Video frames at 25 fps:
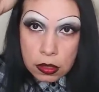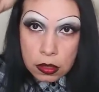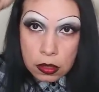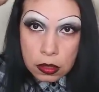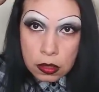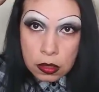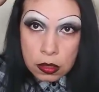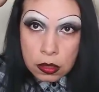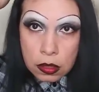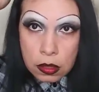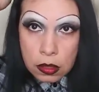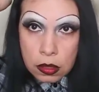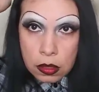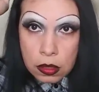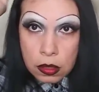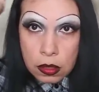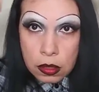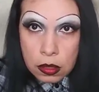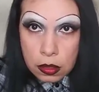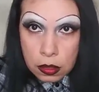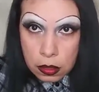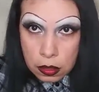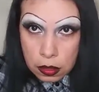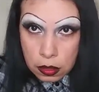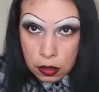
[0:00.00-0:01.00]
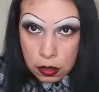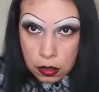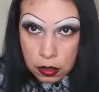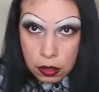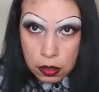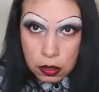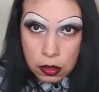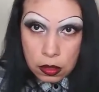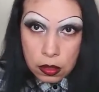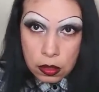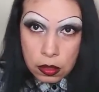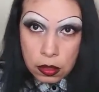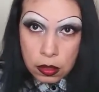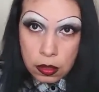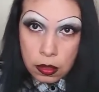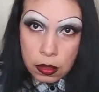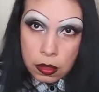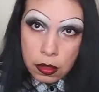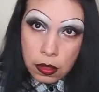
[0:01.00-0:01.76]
[no speech]